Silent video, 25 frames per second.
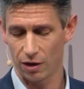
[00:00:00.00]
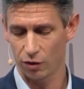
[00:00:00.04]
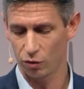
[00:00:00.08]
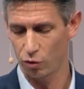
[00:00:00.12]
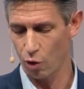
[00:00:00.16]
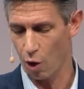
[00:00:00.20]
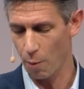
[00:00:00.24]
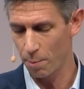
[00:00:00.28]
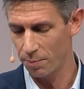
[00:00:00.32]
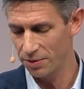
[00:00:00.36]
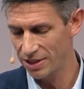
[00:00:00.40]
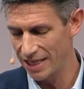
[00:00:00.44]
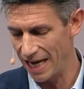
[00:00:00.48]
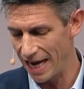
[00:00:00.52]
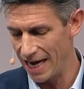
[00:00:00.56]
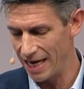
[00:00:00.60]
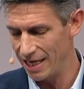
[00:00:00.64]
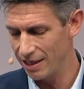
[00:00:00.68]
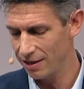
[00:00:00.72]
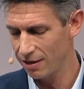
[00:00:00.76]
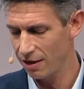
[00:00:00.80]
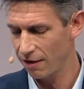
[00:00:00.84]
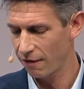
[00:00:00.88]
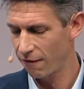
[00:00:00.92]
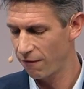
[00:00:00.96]
to
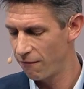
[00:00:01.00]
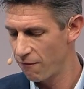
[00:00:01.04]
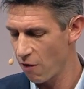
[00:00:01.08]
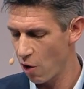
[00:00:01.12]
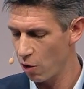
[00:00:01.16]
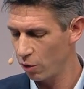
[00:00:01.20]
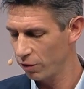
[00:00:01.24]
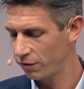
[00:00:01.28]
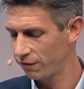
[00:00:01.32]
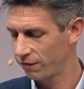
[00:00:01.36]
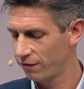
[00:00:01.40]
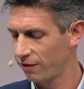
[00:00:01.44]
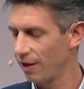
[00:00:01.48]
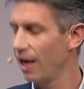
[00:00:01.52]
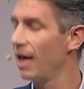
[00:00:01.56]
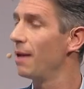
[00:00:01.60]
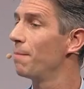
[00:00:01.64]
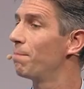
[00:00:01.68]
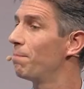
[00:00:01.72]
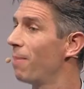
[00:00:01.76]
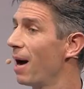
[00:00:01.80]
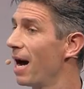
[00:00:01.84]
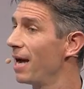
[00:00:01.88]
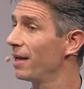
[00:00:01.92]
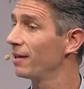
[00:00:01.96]
obtain quotes and
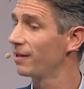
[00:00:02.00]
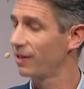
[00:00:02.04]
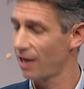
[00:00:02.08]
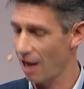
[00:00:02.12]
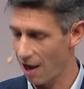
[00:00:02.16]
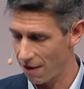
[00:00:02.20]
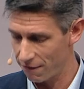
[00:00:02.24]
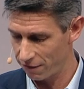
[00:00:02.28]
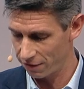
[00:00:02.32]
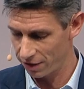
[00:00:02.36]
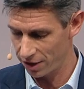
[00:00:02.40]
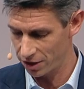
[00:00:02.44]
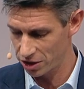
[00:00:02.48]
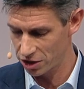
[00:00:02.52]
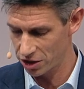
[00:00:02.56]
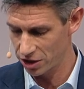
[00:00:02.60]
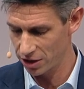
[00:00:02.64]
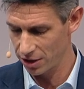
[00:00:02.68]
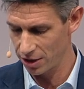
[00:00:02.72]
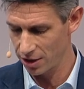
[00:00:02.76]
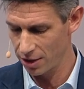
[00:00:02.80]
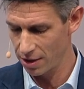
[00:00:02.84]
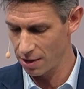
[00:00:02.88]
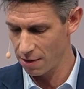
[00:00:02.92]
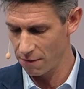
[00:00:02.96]
bind coverage
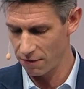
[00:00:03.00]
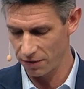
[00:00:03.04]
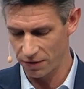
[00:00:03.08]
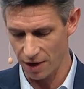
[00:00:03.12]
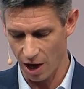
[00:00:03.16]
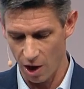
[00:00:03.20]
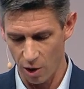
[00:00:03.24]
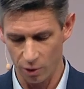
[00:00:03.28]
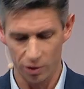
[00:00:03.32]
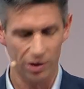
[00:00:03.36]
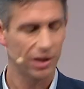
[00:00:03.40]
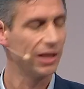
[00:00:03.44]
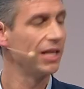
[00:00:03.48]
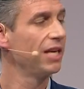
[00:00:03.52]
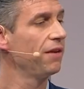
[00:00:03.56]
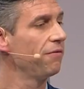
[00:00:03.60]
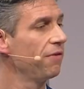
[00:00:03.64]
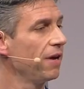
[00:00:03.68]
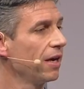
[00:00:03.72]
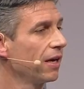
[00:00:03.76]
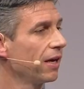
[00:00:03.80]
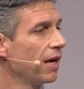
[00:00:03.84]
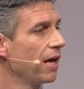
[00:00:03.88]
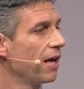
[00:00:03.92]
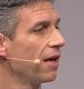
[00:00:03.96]
without
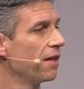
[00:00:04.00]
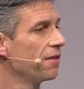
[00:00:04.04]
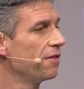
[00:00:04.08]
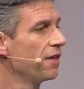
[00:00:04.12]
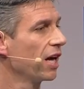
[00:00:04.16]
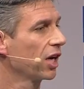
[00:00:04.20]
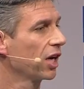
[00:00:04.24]
leaving their